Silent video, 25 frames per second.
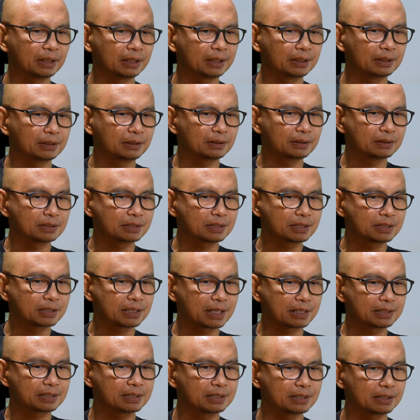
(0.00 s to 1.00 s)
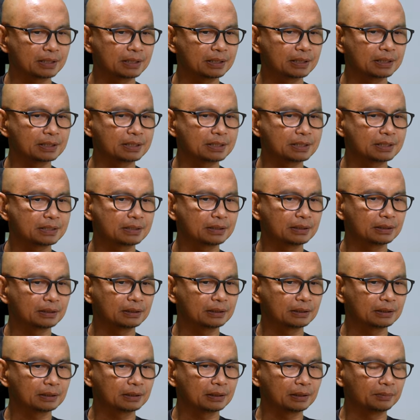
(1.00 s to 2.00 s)
that sets us
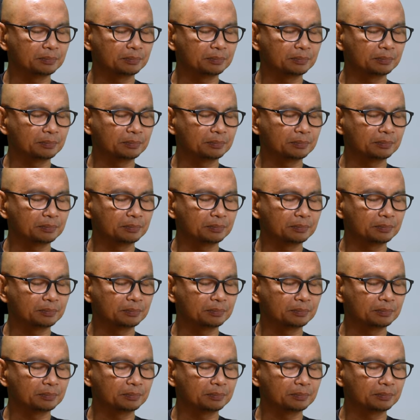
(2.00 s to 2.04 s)
uh,